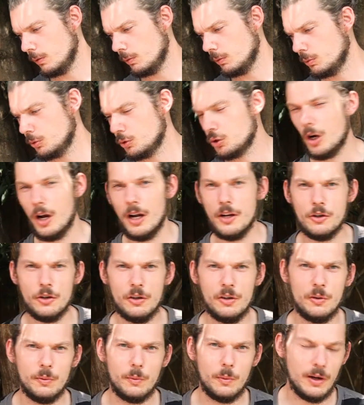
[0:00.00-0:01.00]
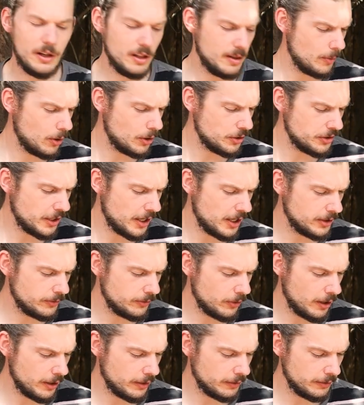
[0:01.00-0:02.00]
we'll try and do one of the most
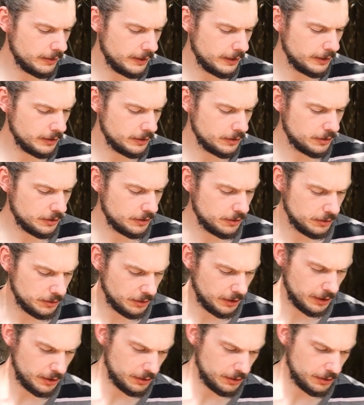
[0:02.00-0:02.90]
satisfying things you